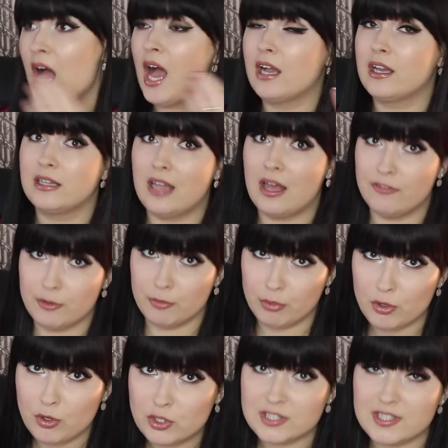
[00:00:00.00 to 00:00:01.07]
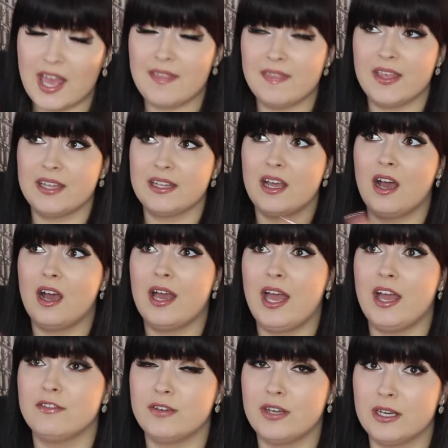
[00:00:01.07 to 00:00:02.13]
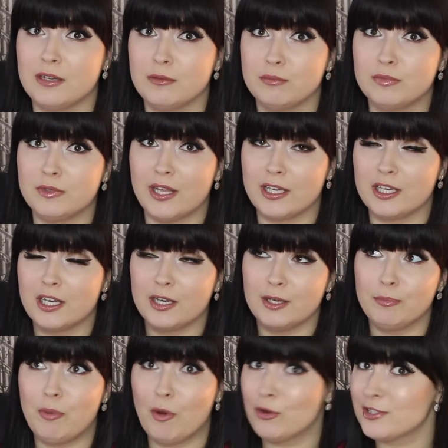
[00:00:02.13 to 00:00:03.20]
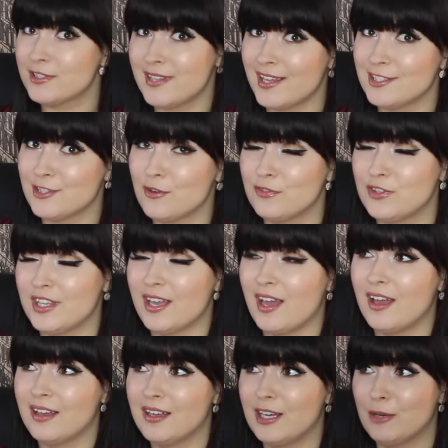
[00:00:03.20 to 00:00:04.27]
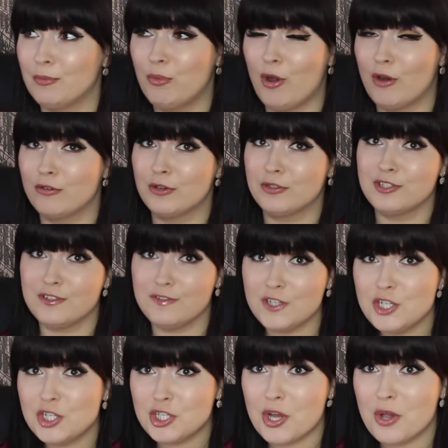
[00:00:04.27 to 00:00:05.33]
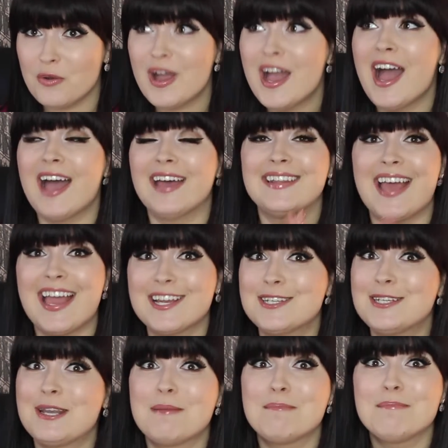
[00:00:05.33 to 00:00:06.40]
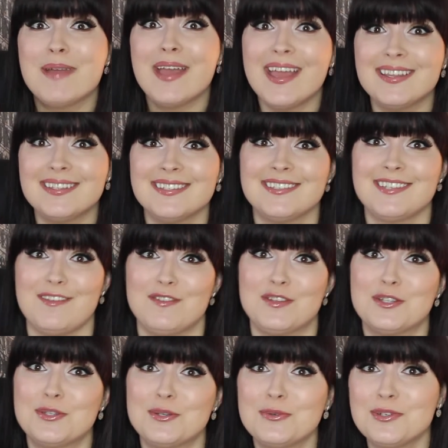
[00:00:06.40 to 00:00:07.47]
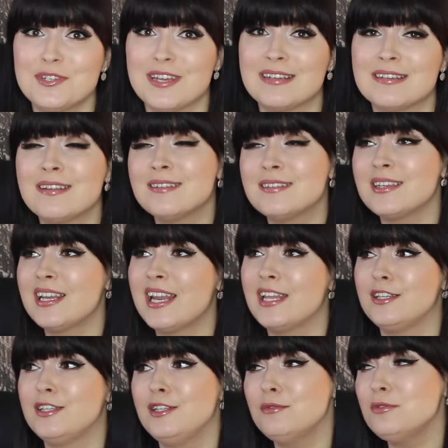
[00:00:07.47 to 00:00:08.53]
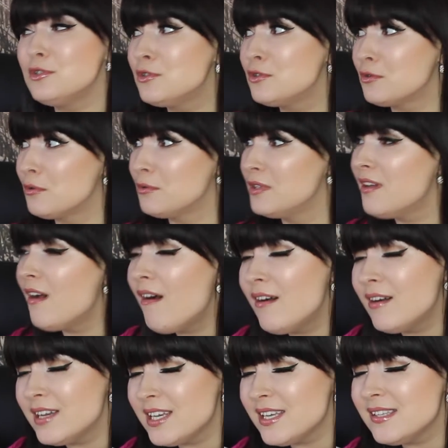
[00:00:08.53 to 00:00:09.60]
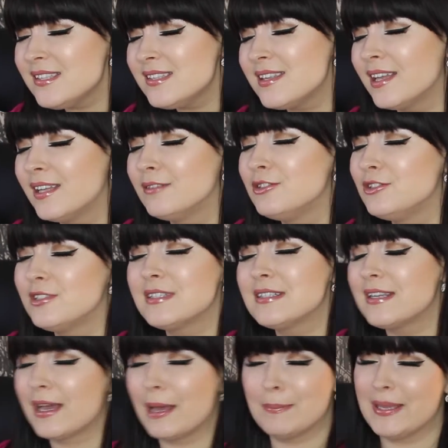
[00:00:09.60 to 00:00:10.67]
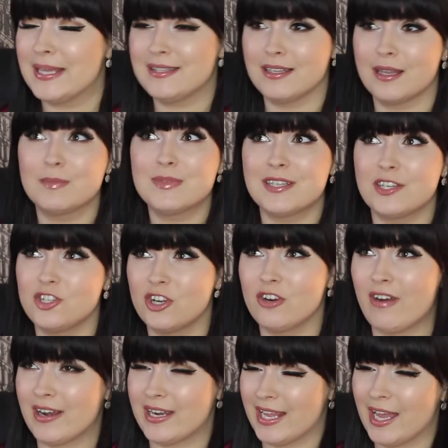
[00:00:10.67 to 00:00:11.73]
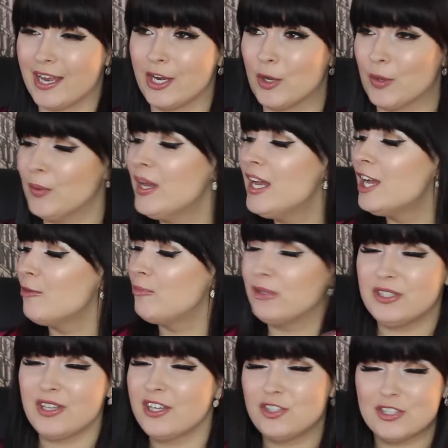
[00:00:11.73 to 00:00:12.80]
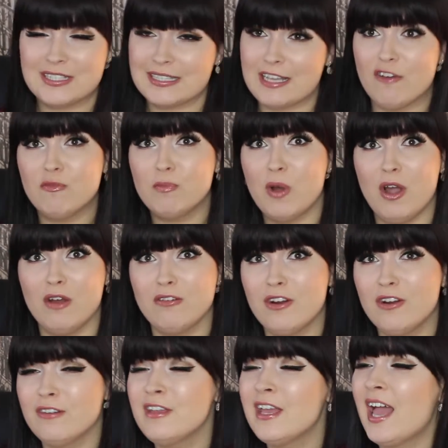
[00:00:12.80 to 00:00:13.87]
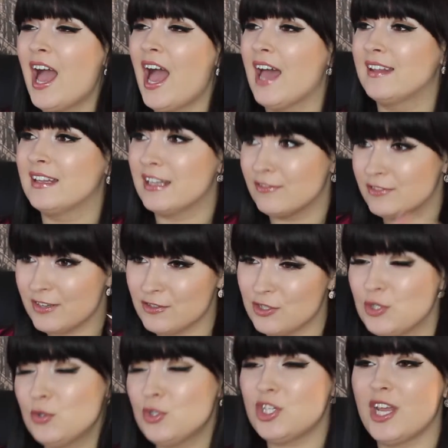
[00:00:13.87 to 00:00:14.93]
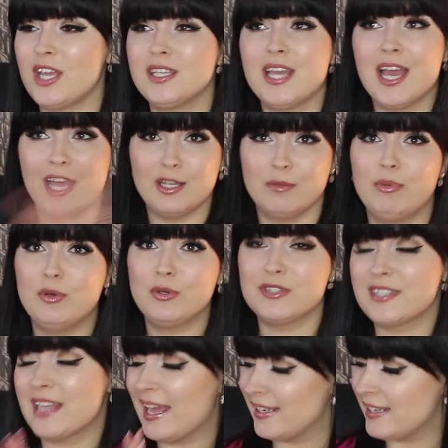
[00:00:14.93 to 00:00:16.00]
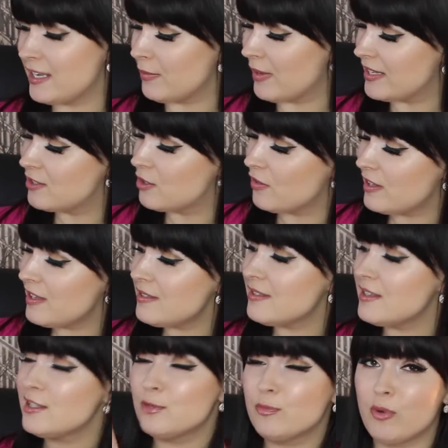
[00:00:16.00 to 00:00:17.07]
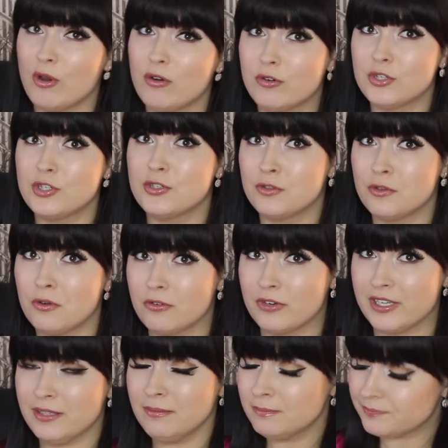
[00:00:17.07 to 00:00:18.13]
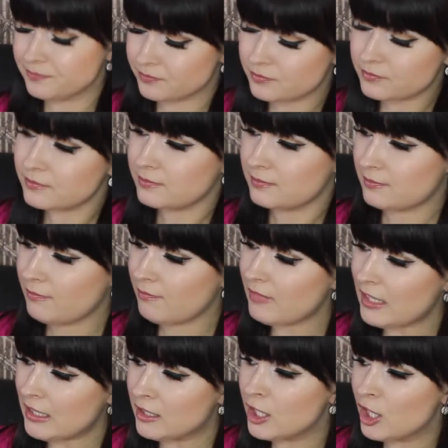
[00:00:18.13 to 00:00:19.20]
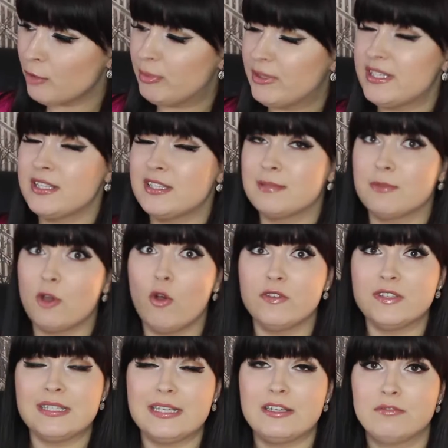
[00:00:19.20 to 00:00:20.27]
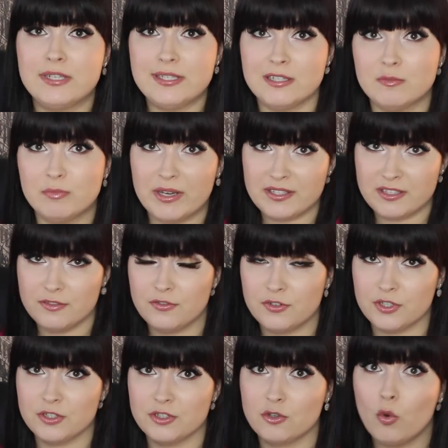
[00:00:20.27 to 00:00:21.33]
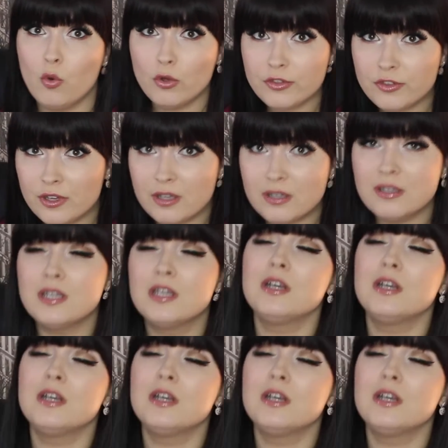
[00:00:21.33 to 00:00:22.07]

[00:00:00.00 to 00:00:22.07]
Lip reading: I love the books, and then I have a box set of the Poirot TV show, and I actually met David Suchet in London, and he was so nice, and it was just like amazing. I'm such a granny, I know, but I just love Poirot and love David Suchet and books. And anyway, so this is Poirot's story, but it's obviously written by different author.